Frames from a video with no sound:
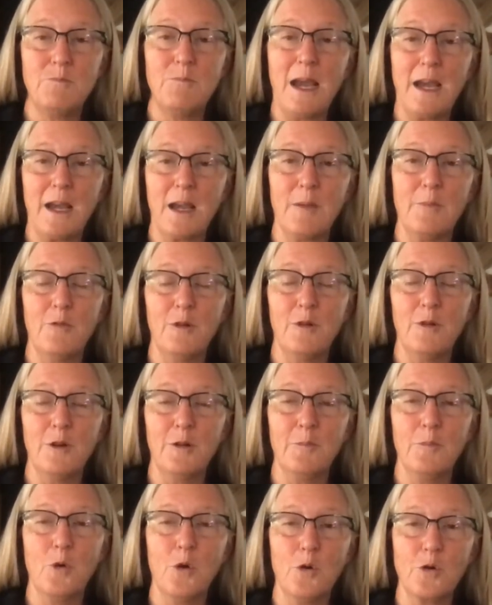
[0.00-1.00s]
back up
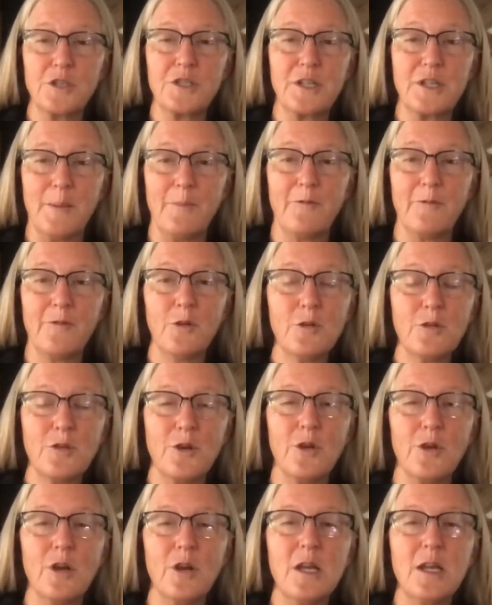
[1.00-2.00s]
one more step
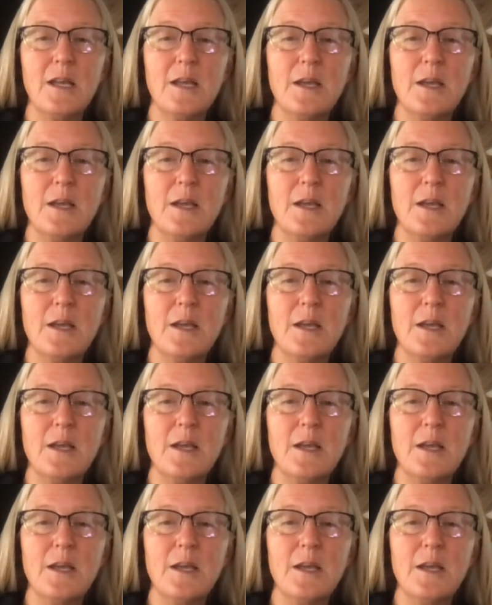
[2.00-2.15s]
further,